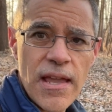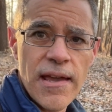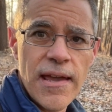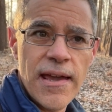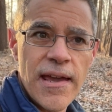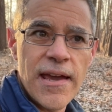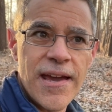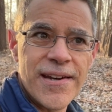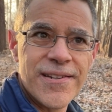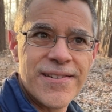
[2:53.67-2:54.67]

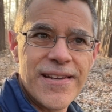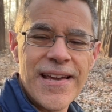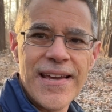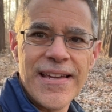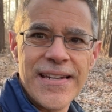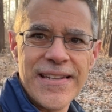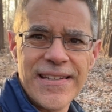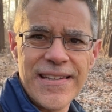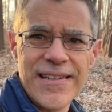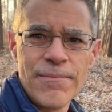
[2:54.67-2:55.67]
and
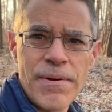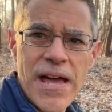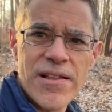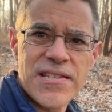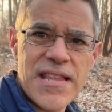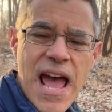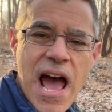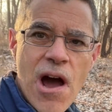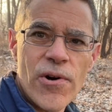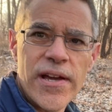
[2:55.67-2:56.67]
balanced
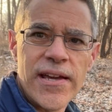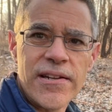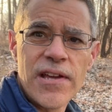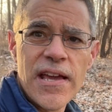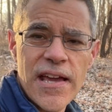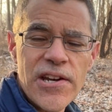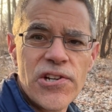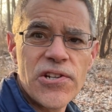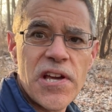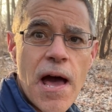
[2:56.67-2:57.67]
out and
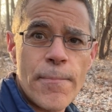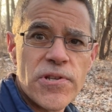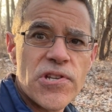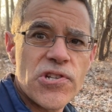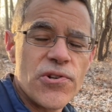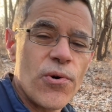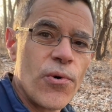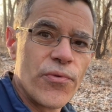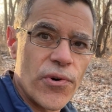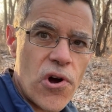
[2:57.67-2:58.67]
good composition
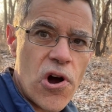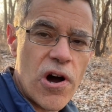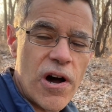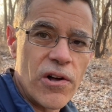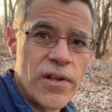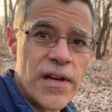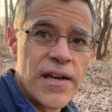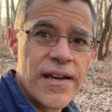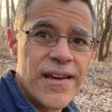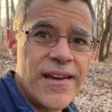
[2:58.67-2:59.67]
overall,
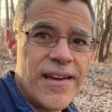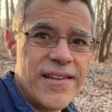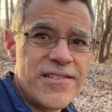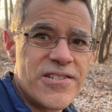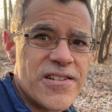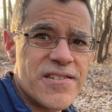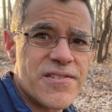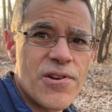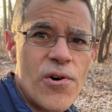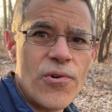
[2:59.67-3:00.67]
and just
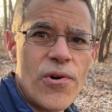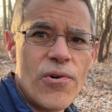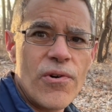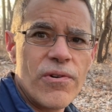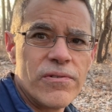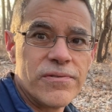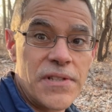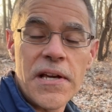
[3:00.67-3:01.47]
don't think